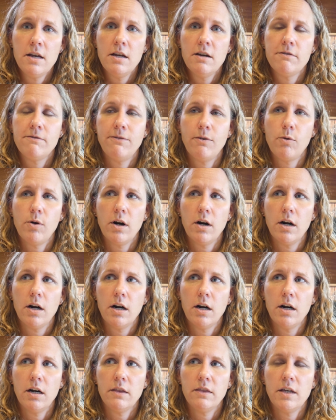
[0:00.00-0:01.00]

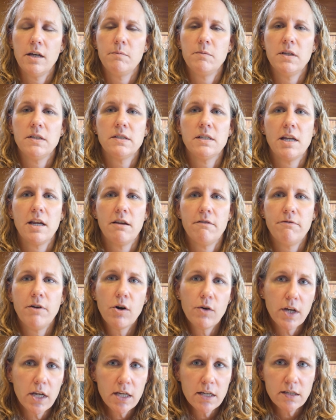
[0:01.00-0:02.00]
for them to stay
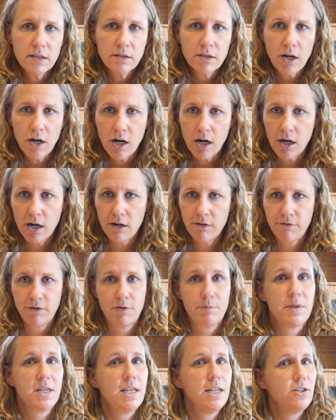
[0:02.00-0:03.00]
focused, hard
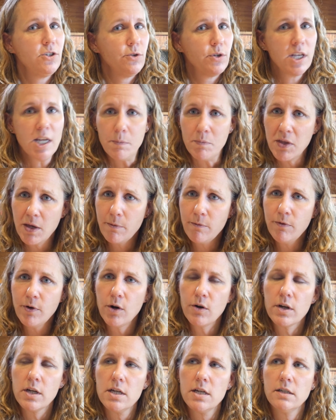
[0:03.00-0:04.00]
for me to keep them
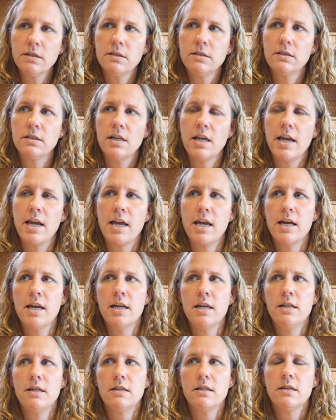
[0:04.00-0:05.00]
focused,
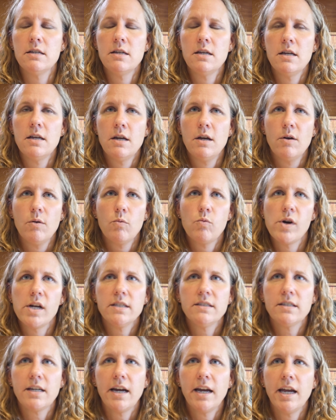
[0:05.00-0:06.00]
and
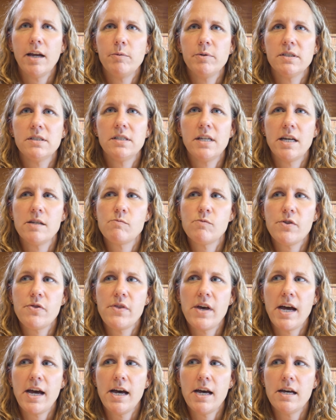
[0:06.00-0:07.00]
once I was done with
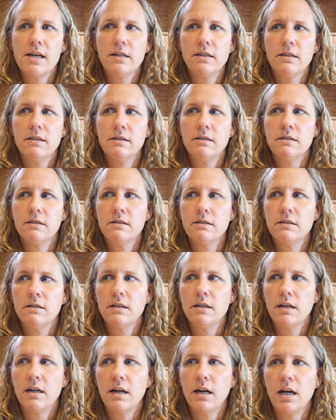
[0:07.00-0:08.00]
that,
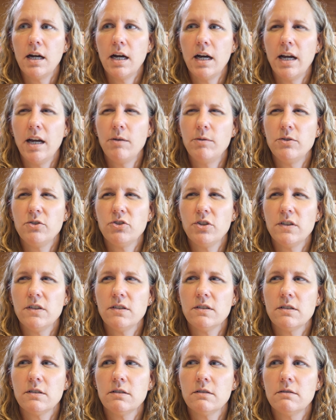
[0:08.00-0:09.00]

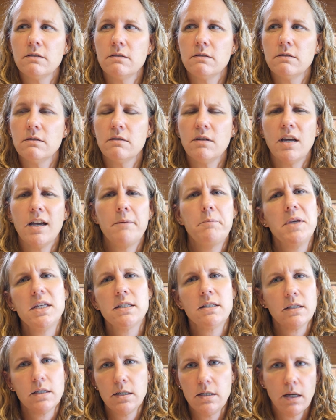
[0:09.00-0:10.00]
I'm
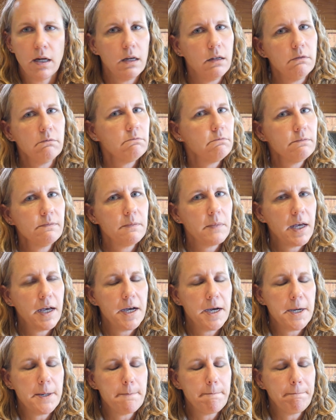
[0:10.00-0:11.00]
mentally done.
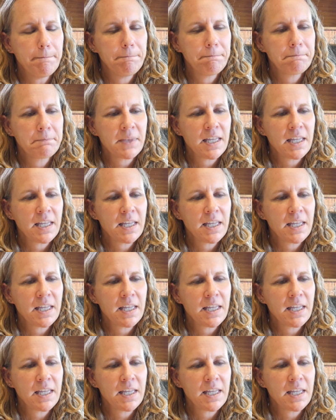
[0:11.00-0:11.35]
And